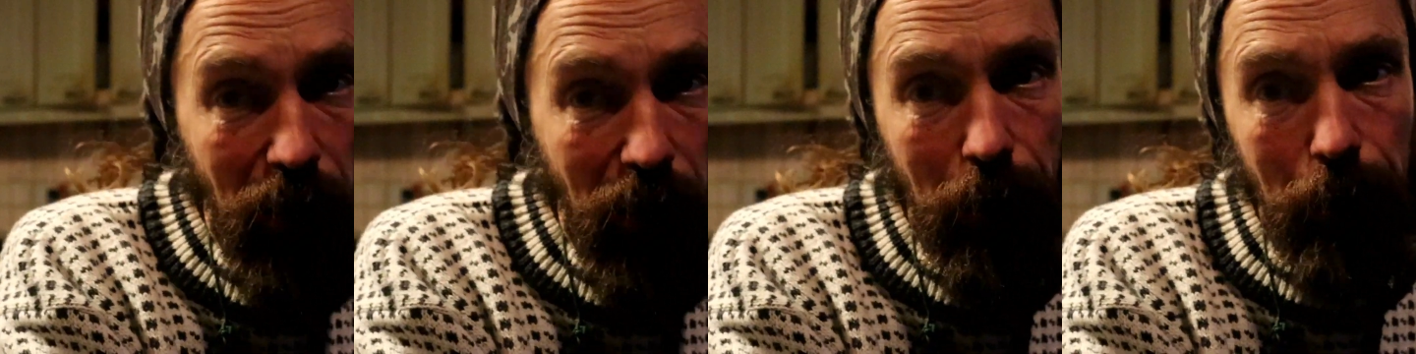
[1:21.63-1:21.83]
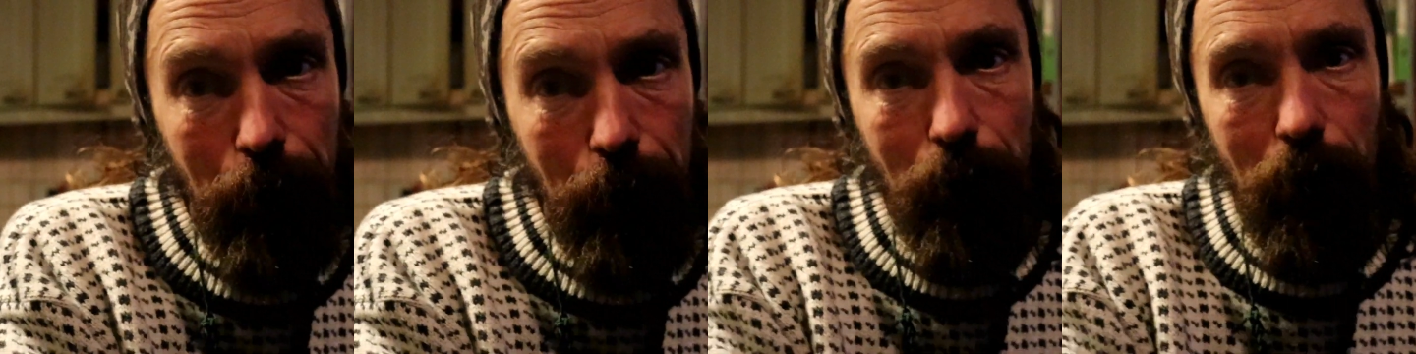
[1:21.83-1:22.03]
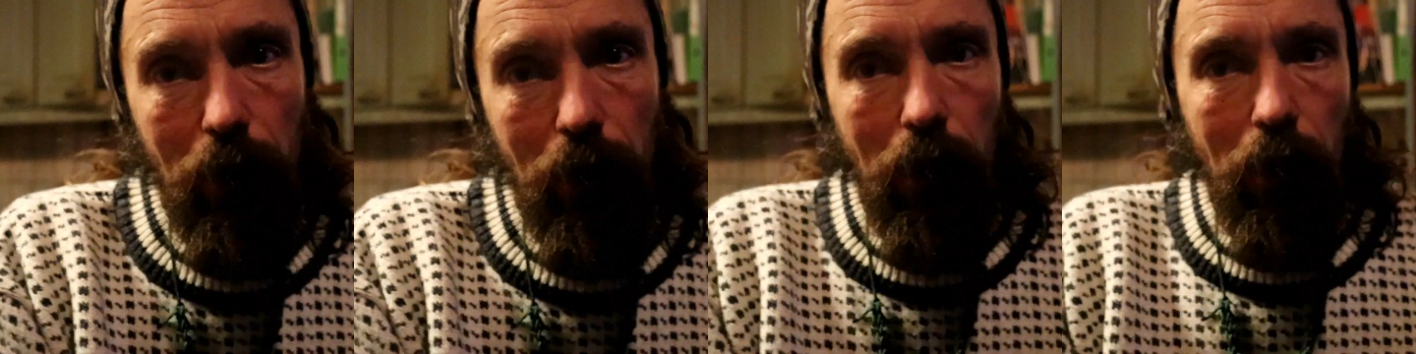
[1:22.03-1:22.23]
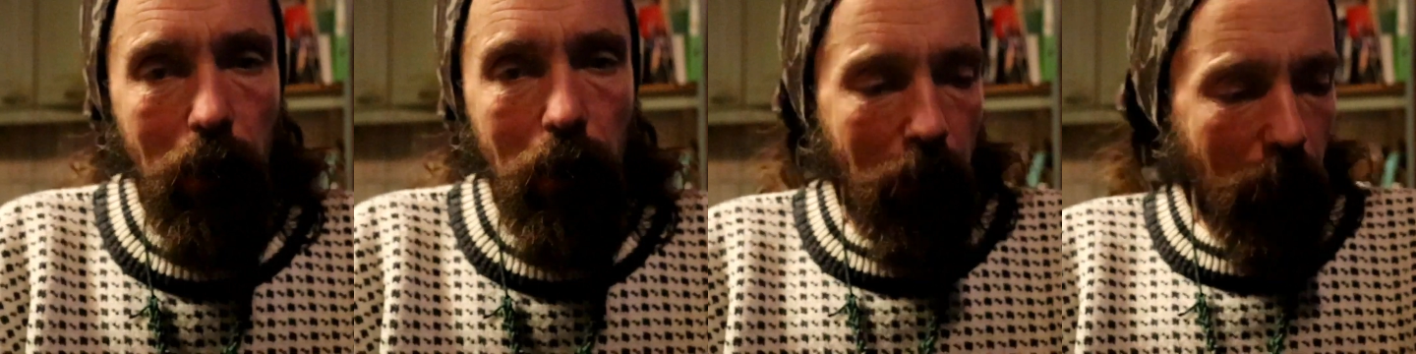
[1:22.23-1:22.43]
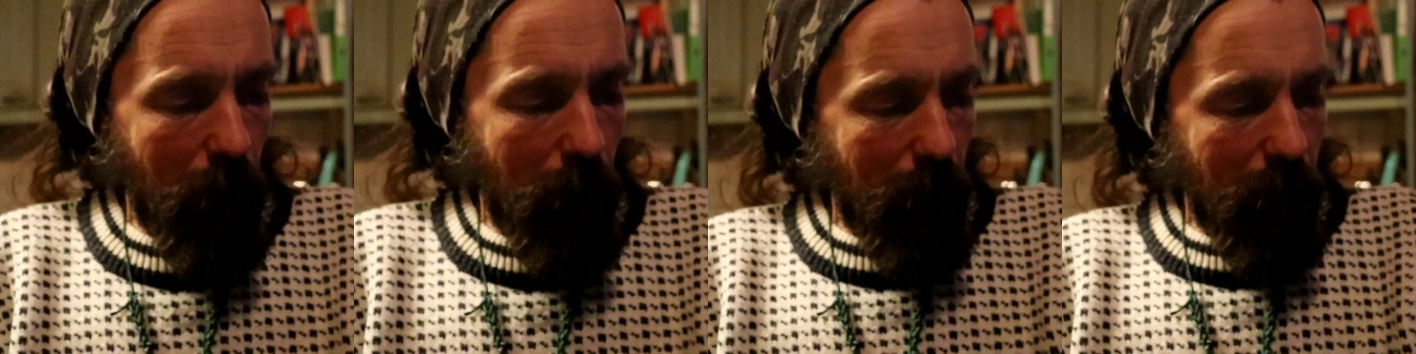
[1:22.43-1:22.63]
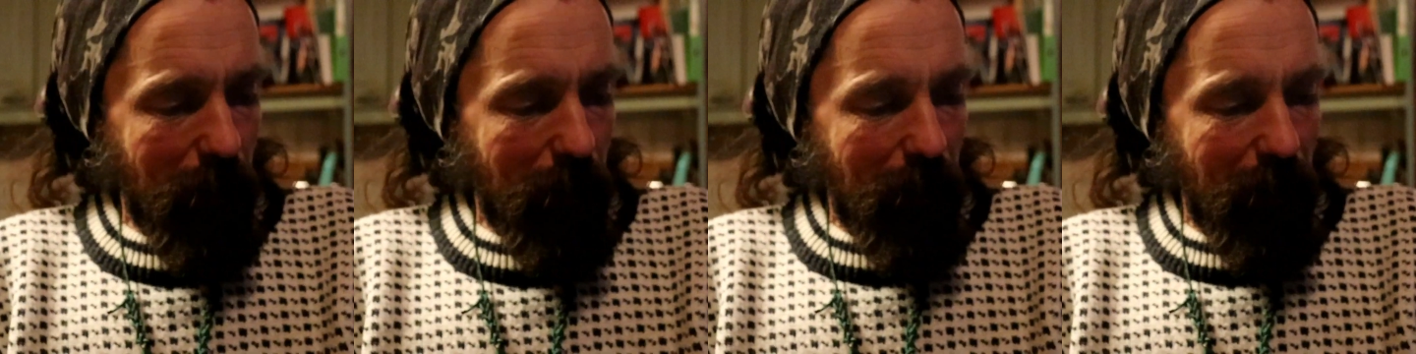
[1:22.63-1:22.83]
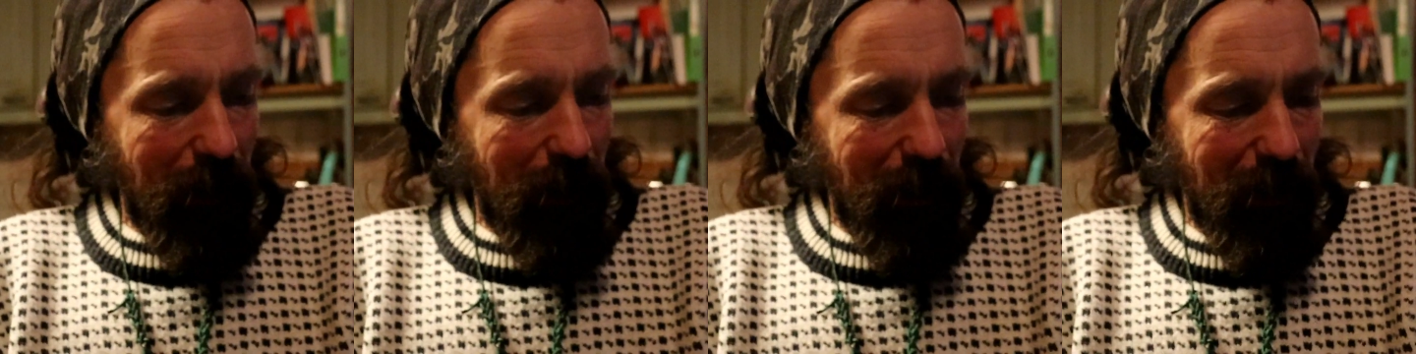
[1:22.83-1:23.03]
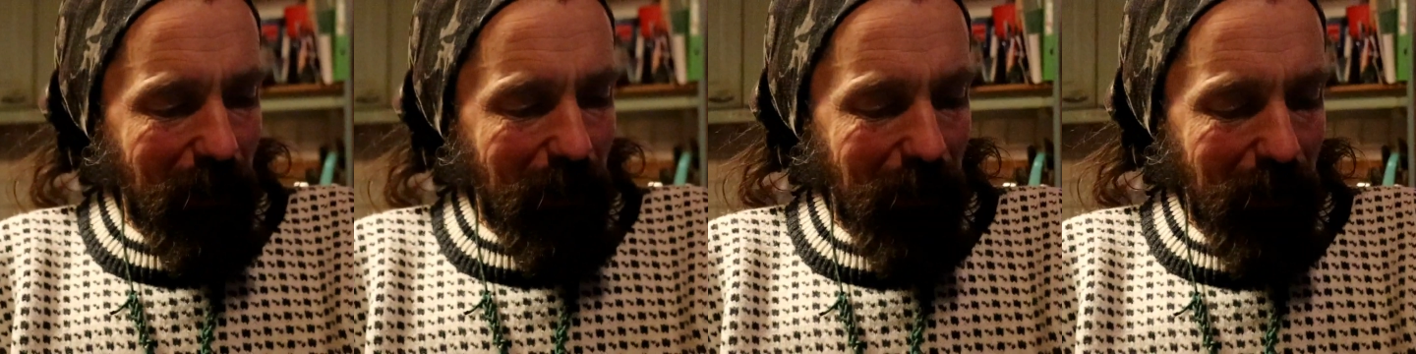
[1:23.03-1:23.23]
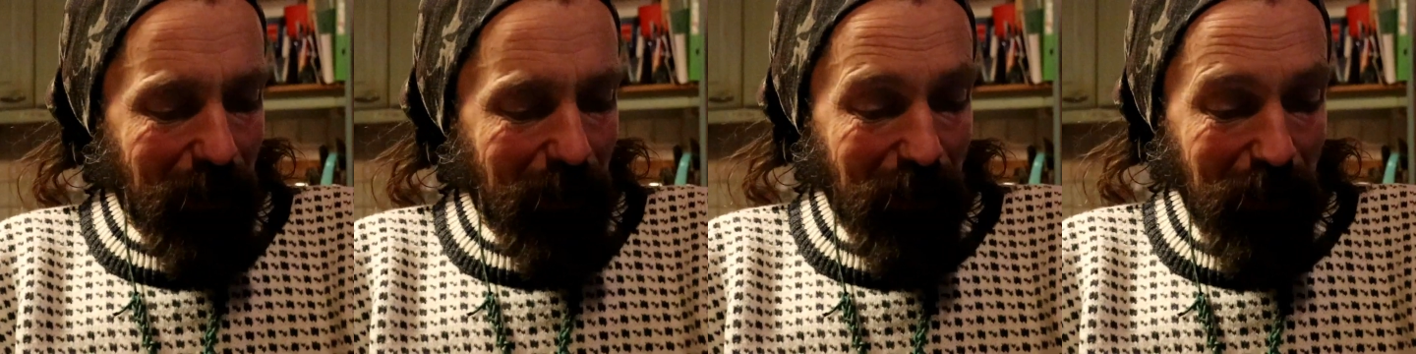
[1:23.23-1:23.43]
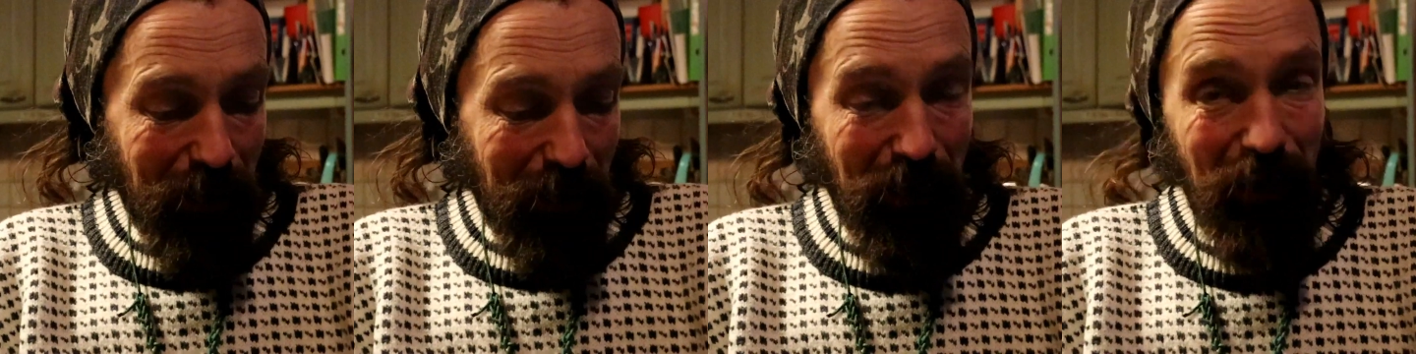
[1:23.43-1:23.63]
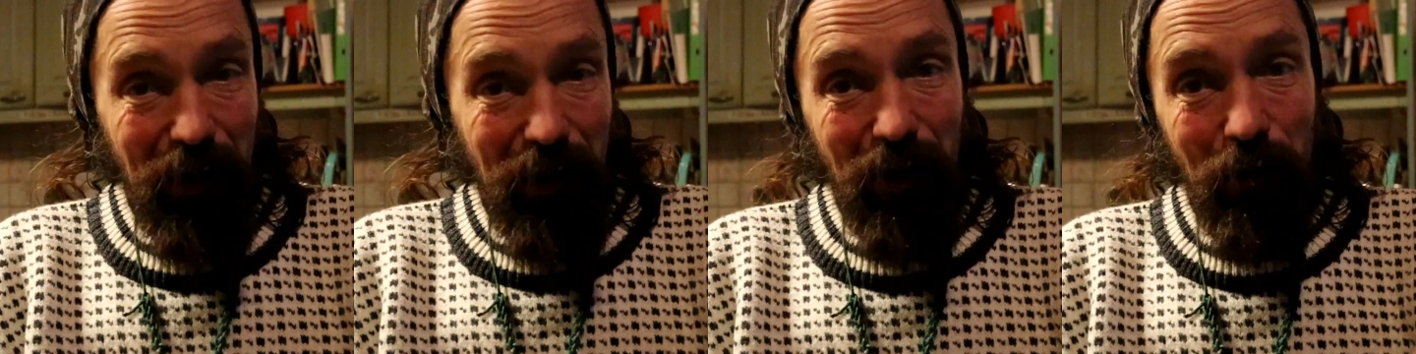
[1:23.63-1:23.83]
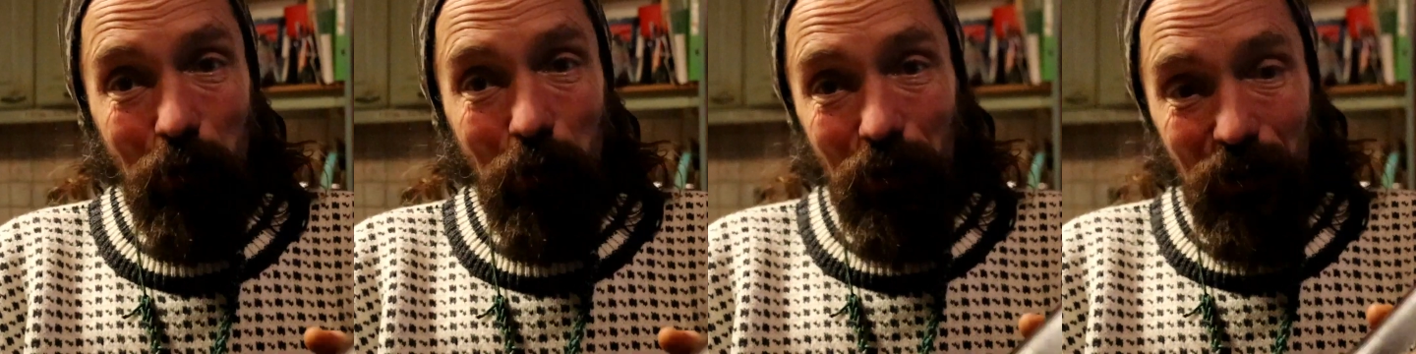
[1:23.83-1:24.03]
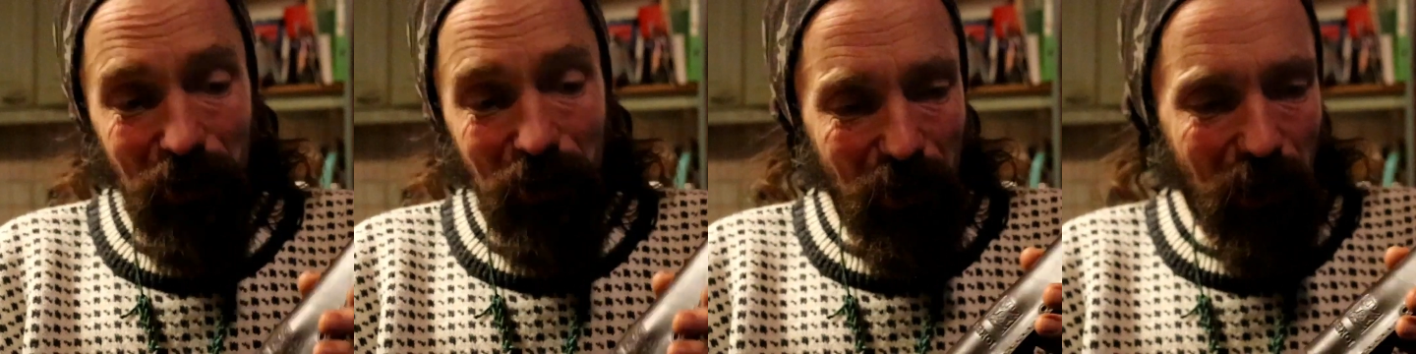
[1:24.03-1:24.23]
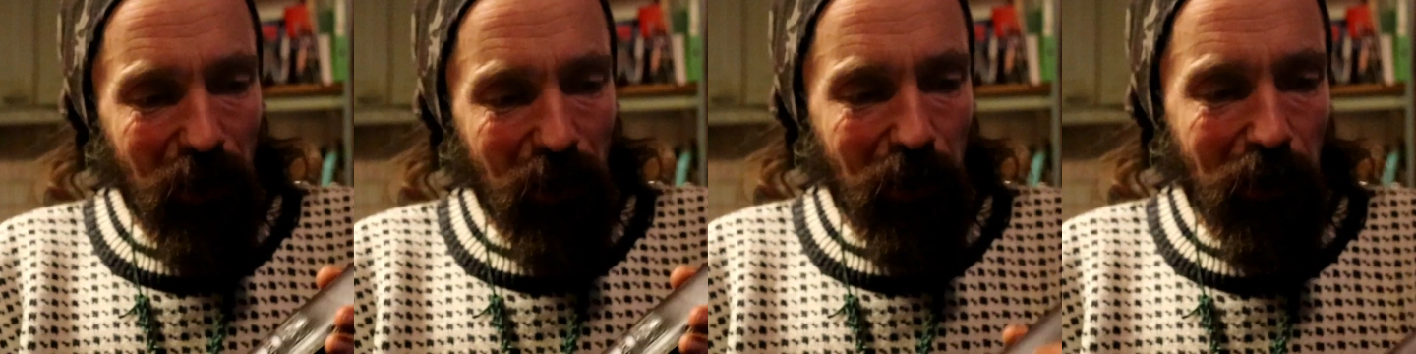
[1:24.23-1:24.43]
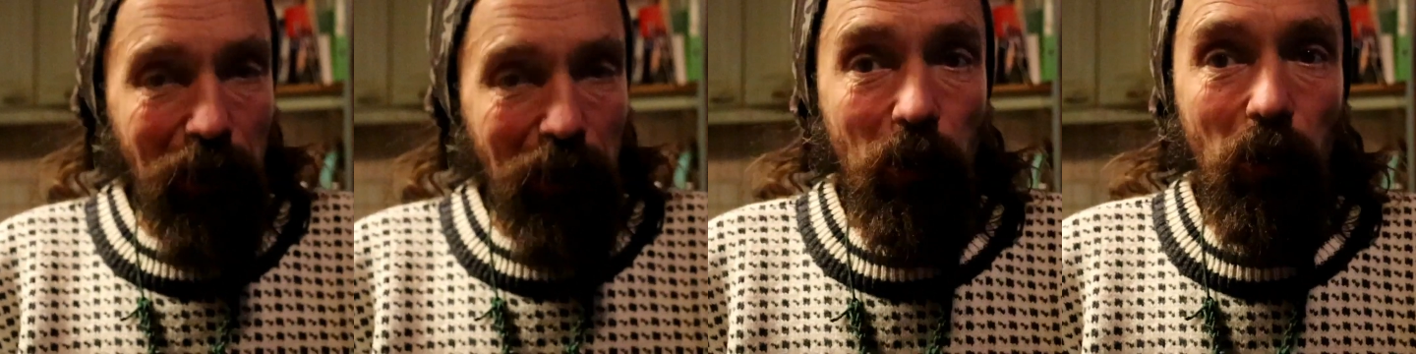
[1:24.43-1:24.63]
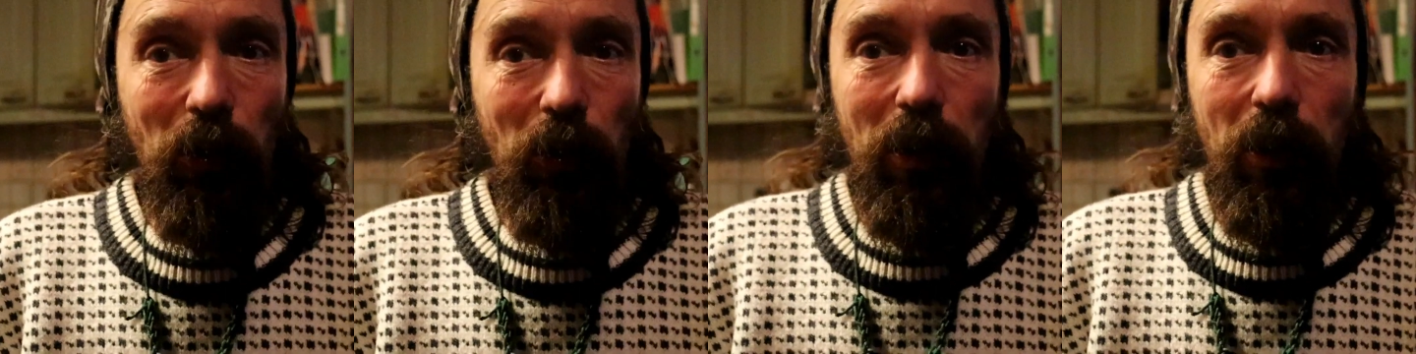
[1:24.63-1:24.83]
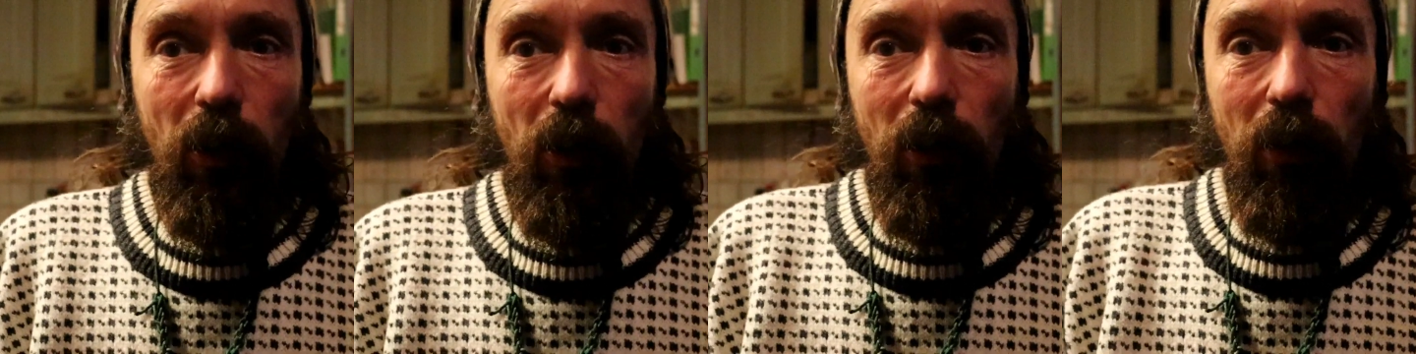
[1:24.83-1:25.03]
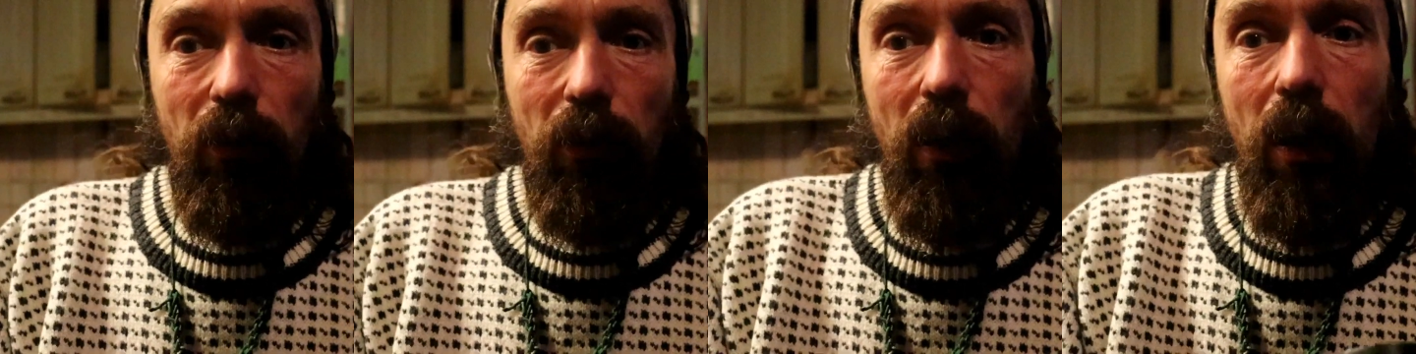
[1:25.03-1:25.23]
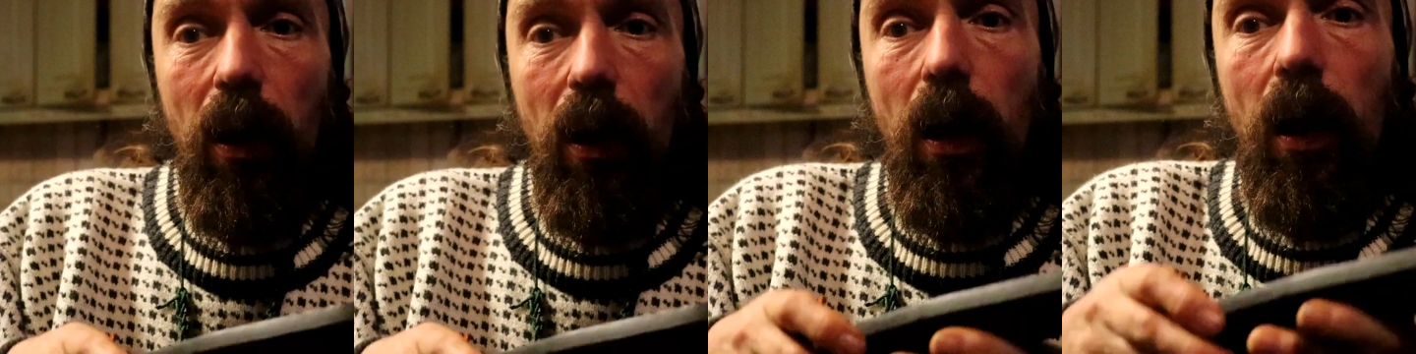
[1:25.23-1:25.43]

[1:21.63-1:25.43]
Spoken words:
it, but certainly good enough.